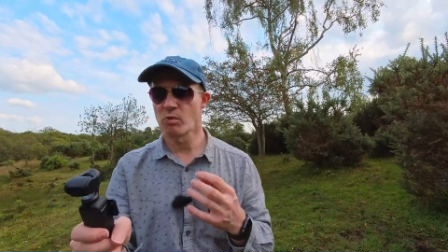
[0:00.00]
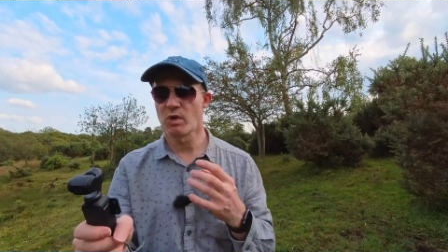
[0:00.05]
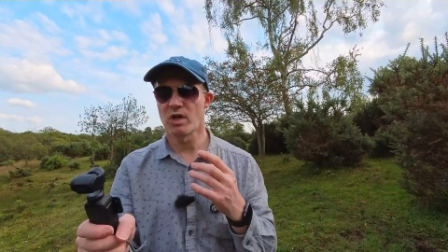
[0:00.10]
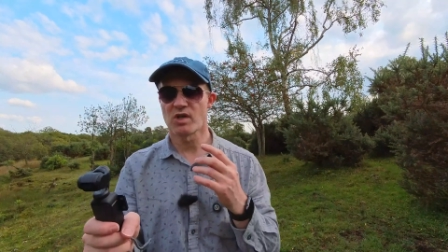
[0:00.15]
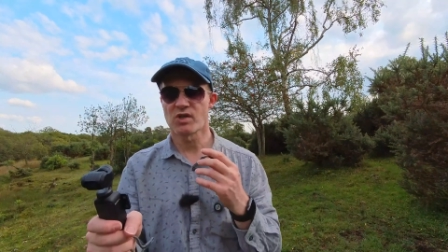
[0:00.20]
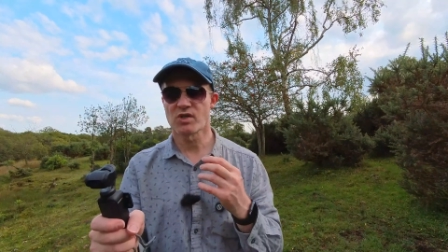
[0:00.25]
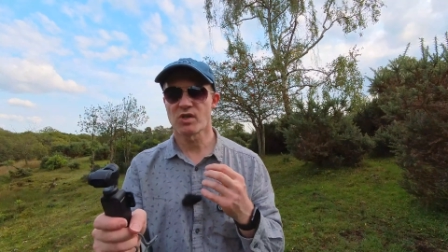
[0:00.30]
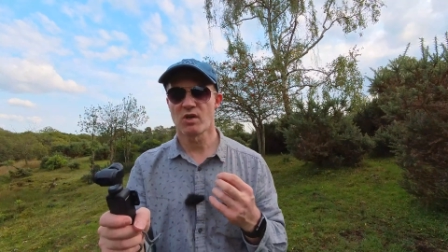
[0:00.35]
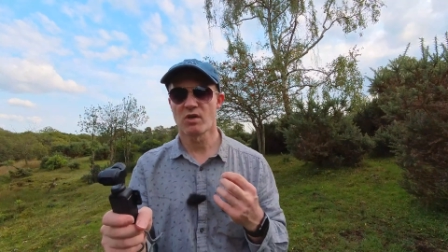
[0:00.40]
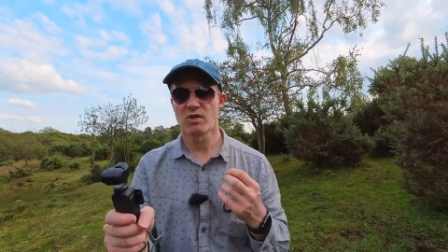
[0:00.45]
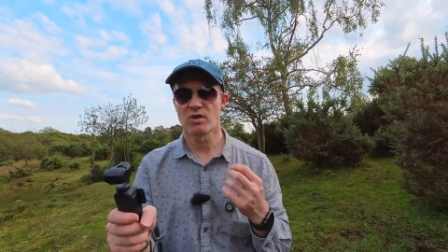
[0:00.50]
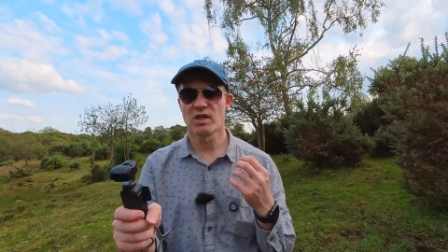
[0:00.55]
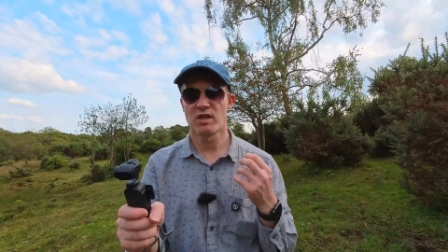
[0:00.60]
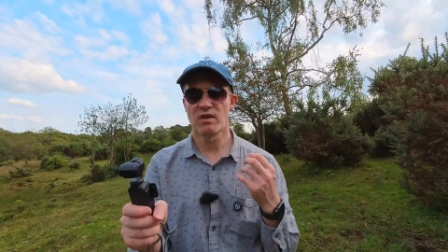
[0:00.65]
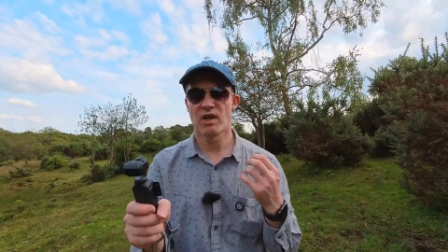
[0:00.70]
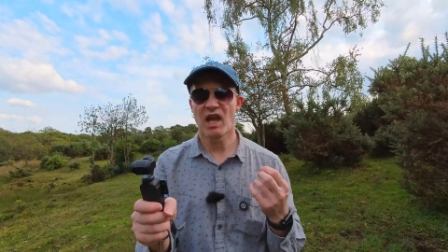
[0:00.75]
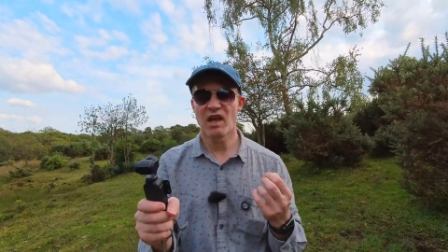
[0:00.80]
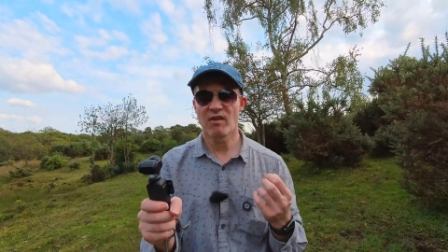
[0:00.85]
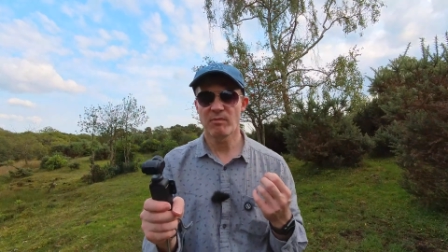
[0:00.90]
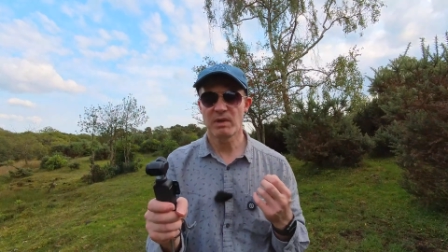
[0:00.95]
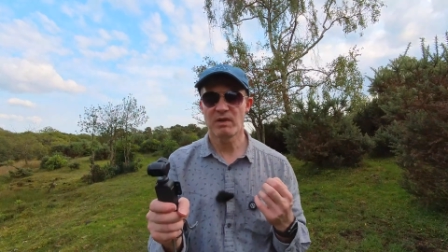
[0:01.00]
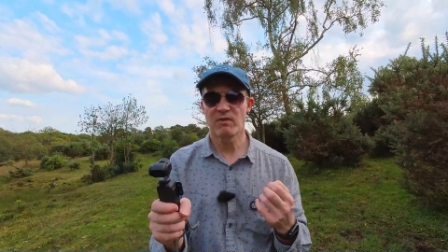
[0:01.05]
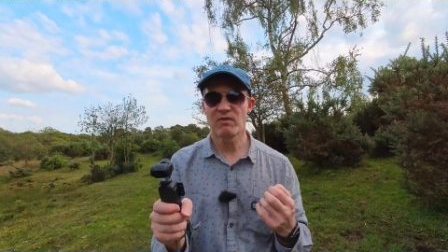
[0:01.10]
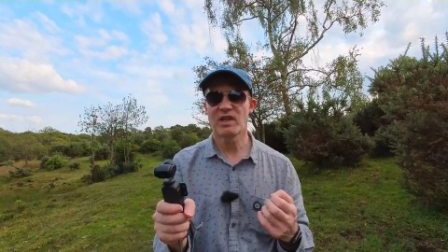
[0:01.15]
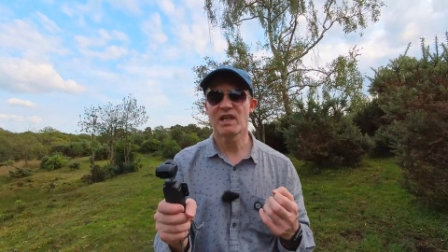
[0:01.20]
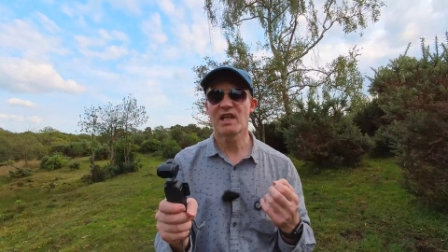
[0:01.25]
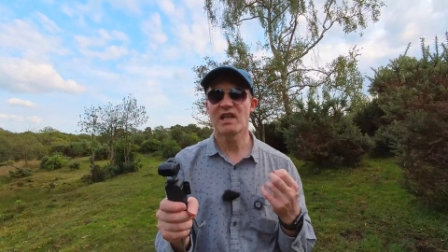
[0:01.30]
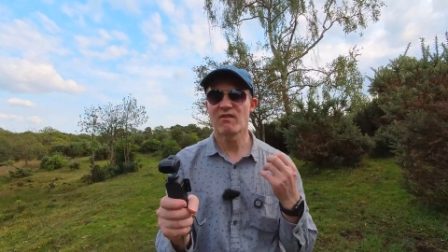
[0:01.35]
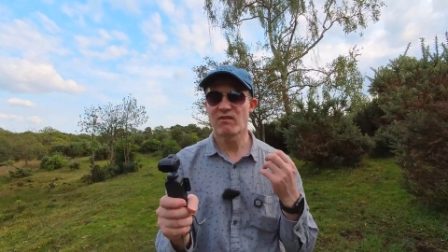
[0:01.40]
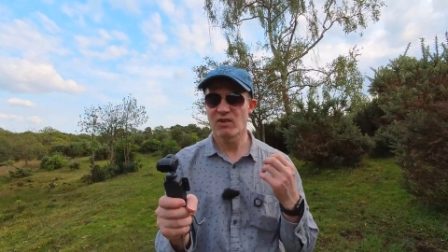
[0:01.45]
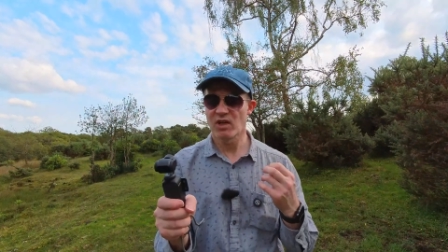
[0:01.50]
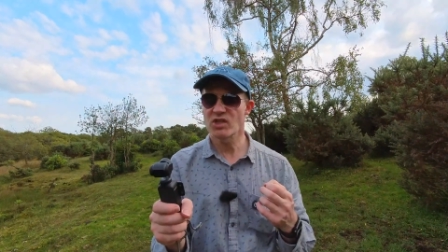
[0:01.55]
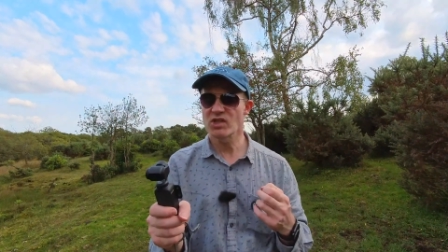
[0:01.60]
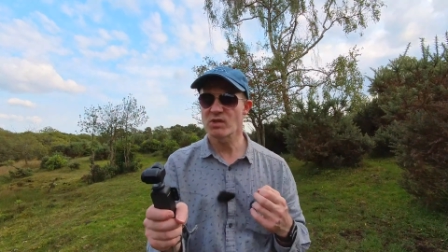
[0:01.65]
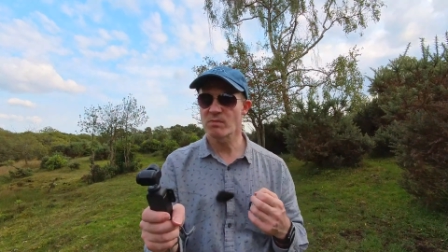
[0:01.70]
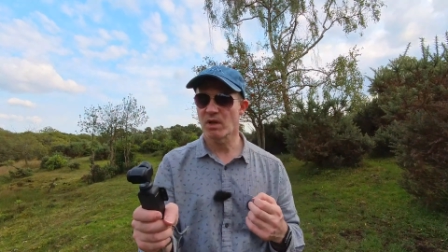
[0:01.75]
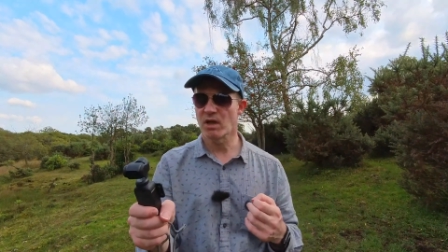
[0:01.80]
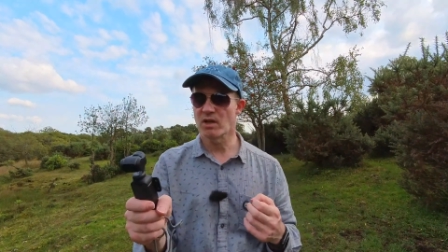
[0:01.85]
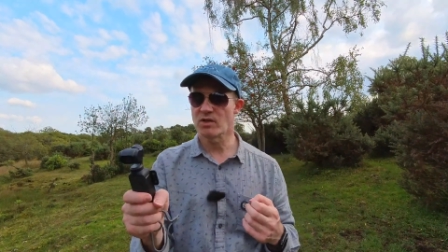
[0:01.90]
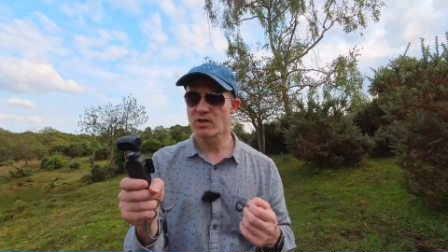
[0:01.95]
Whereas so the FPV
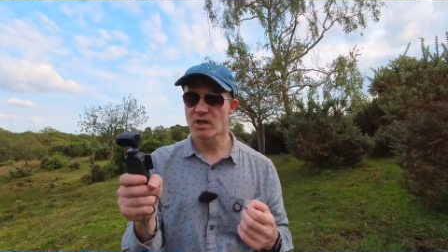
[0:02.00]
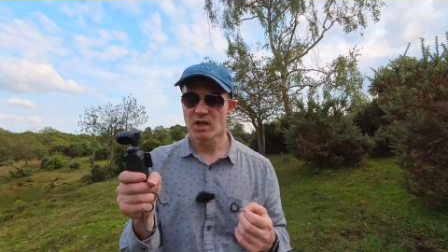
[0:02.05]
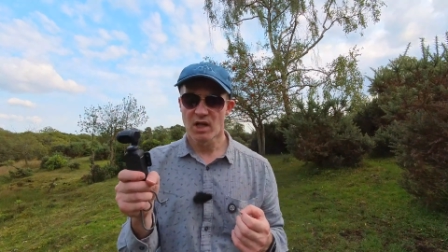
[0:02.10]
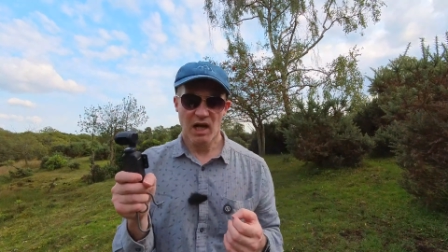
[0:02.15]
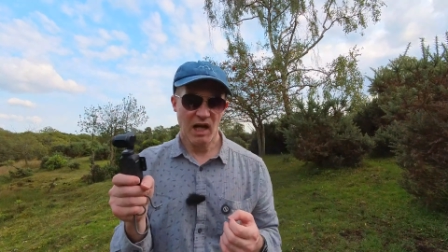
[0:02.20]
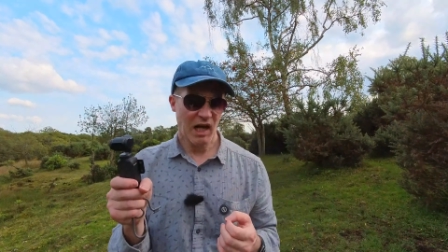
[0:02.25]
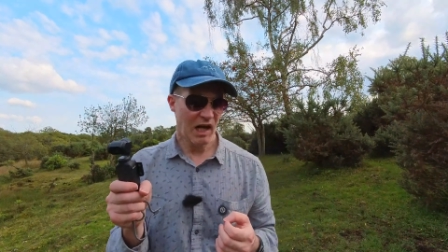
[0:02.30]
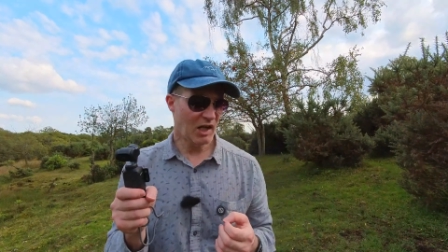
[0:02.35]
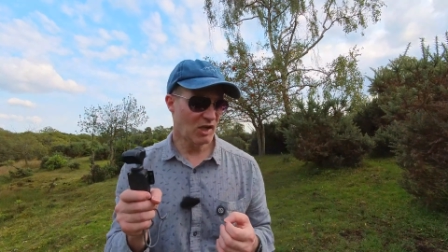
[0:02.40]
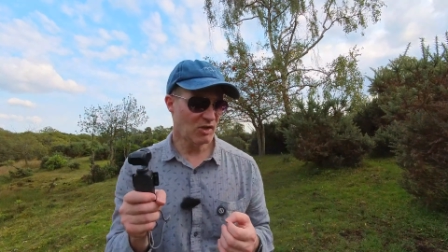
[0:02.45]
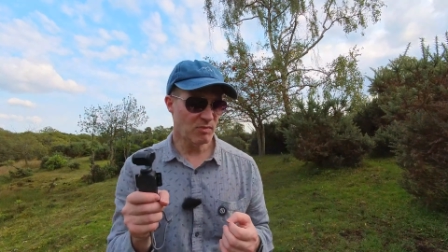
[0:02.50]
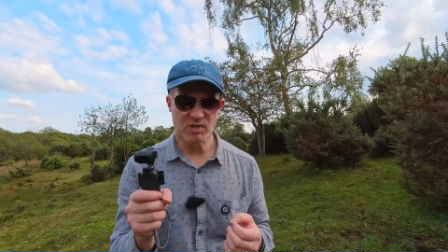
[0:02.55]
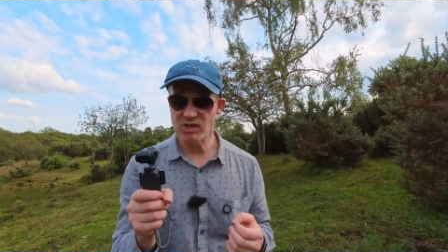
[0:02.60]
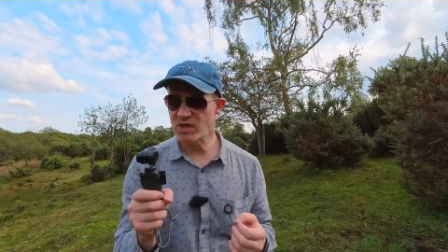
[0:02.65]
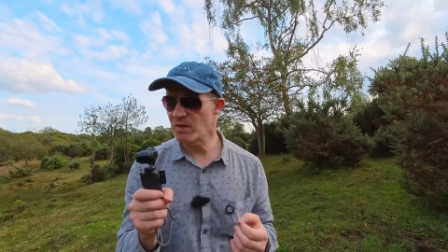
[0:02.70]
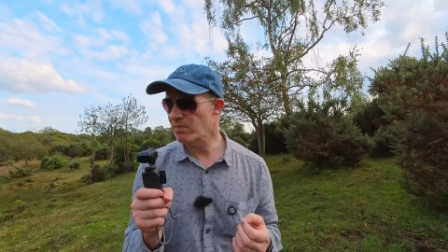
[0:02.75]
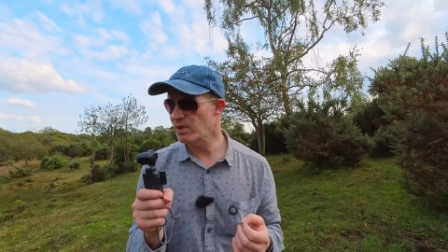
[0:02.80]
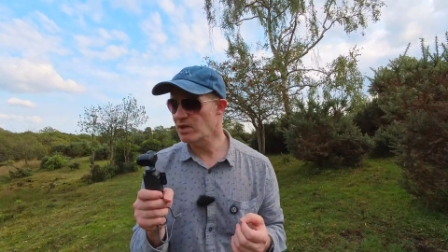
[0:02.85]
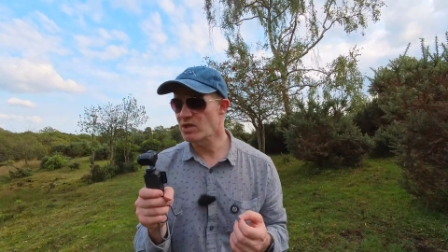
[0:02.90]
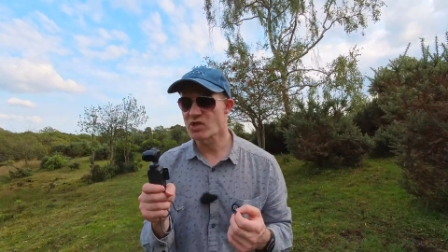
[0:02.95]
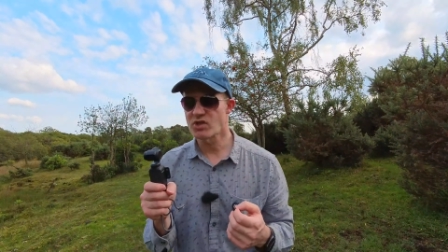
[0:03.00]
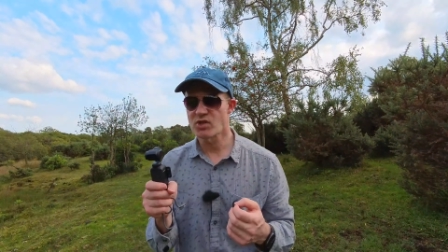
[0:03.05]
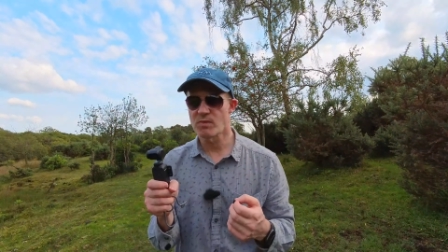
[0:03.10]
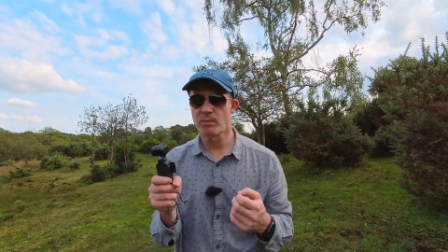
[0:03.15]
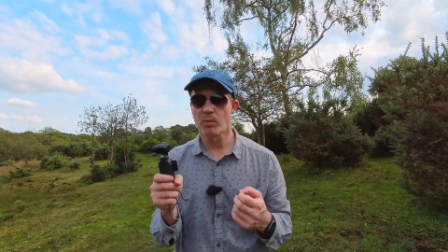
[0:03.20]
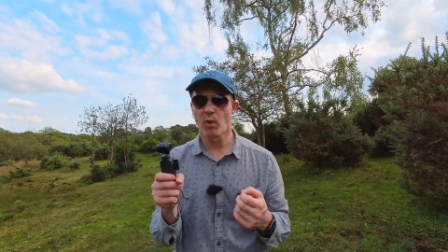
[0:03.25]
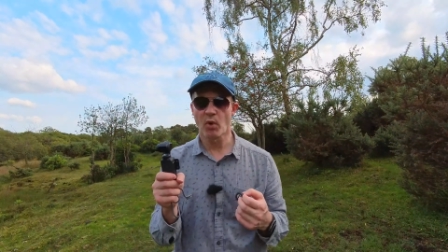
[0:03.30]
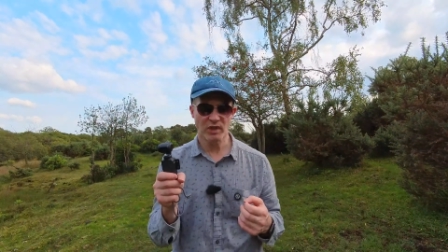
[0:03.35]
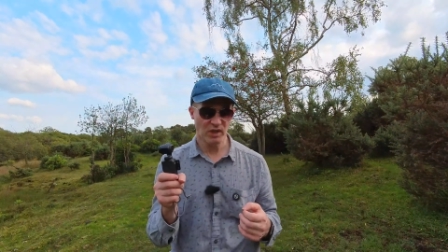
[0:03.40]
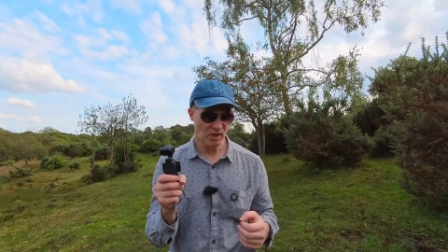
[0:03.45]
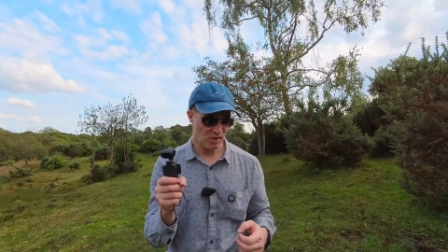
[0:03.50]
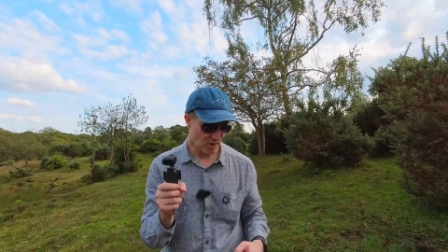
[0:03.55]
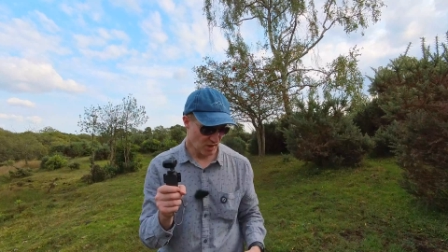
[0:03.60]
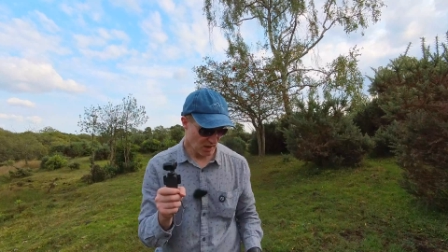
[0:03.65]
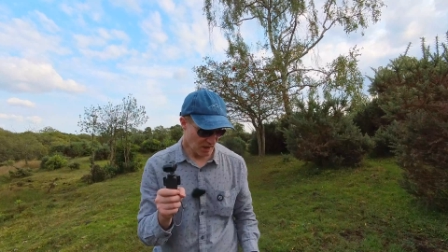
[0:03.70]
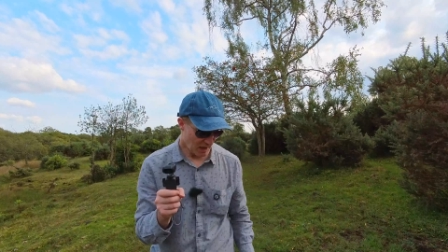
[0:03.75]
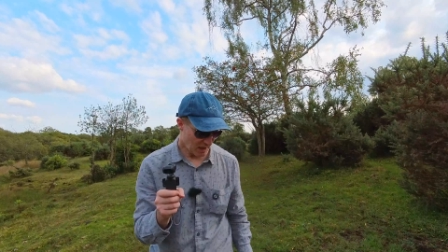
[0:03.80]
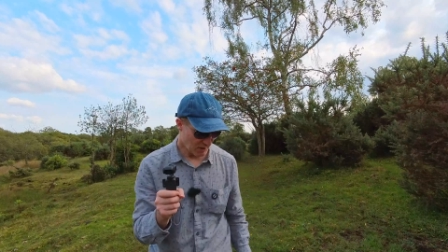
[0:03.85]
inverted mode allows me simply just to point